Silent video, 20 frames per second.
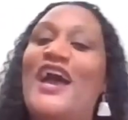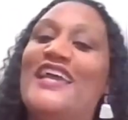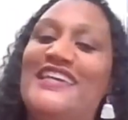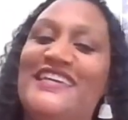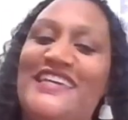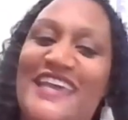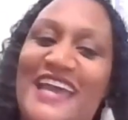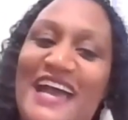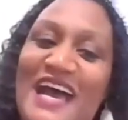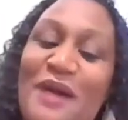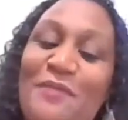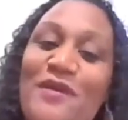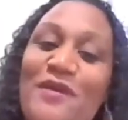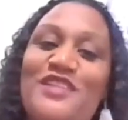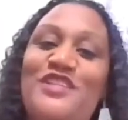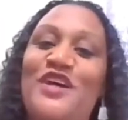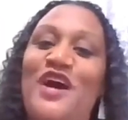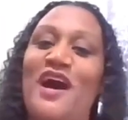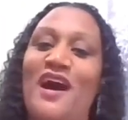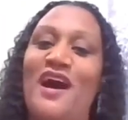yeah,
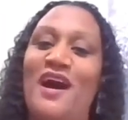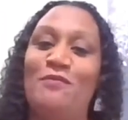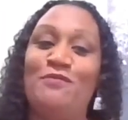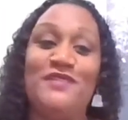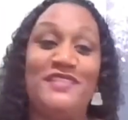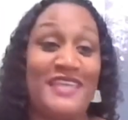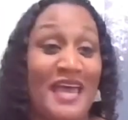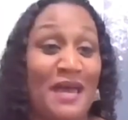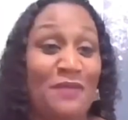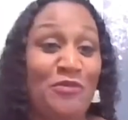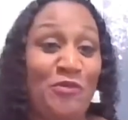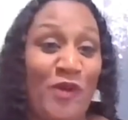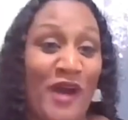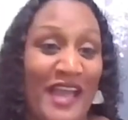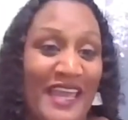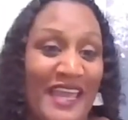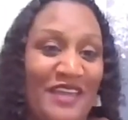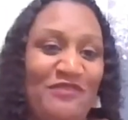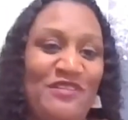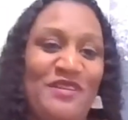Deb
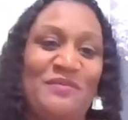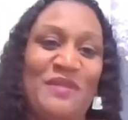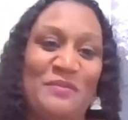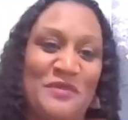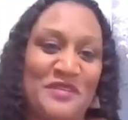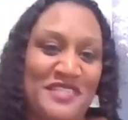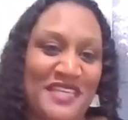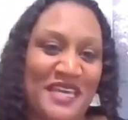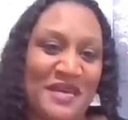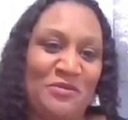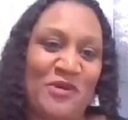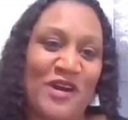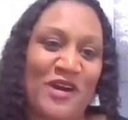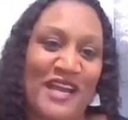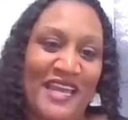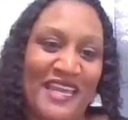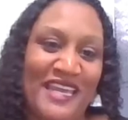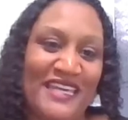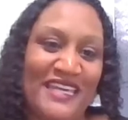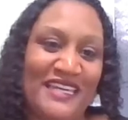White. Remember Deb
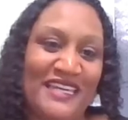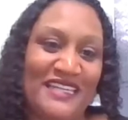White?